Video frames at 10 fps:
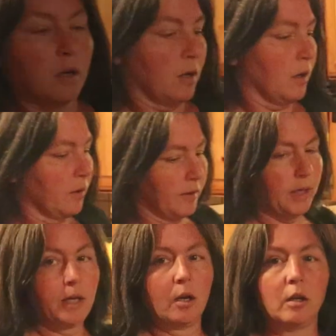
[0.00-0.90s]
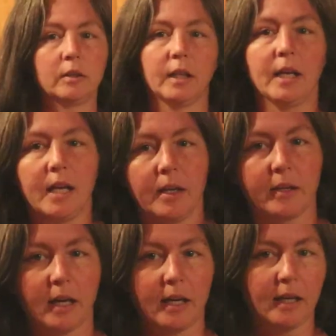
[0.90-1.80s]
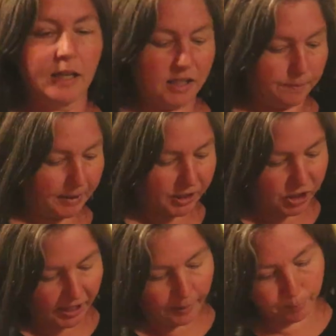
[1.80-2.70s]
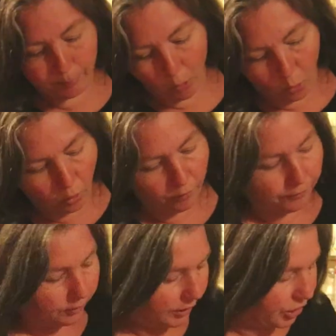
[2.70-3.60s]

All right, all done. Got a nice big giant bowl full of